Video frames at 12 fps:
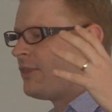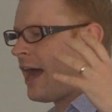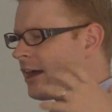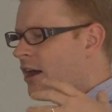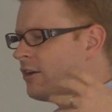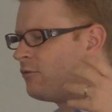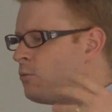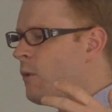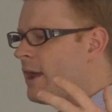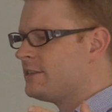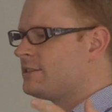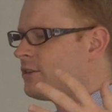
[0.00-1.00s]
that kind of
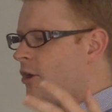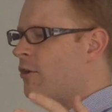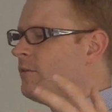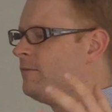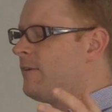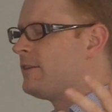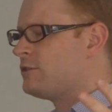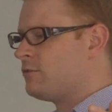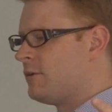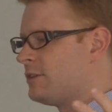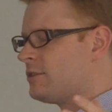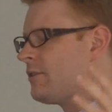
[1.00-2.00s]
waste of
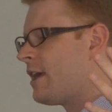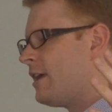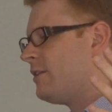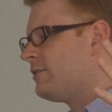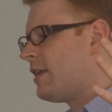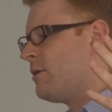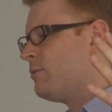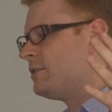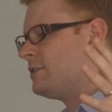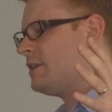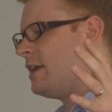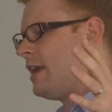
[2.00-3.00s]
inventory. So they
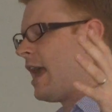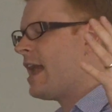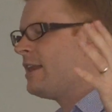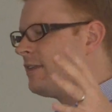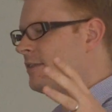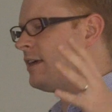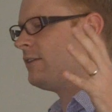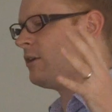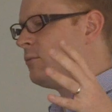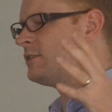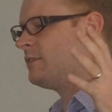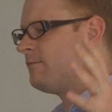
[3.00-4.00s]
would see anything
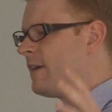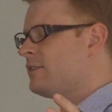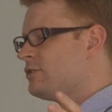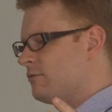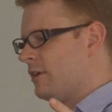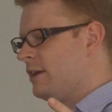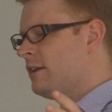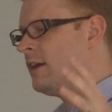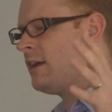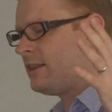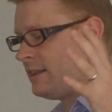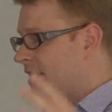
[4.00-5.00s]
that was inventory
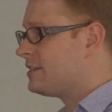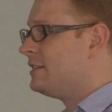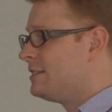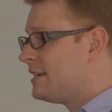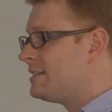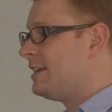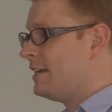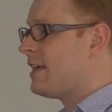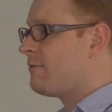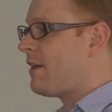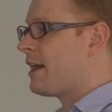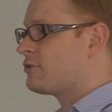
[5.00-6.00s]
as in sitting in
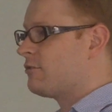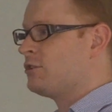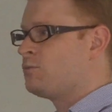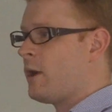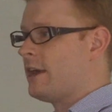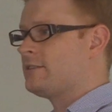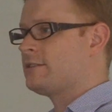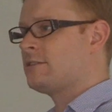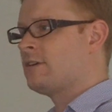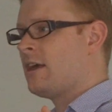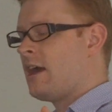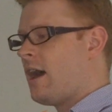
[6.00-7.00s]
their factory as waste.
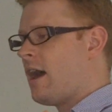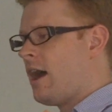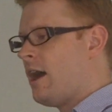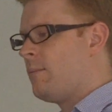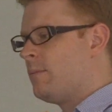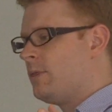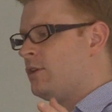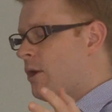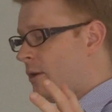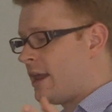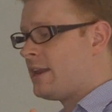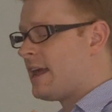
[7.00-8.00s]

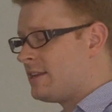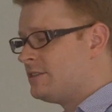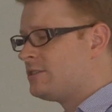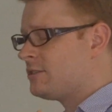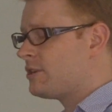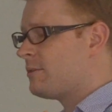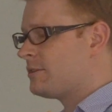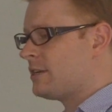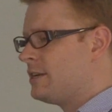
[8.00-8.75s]
And to some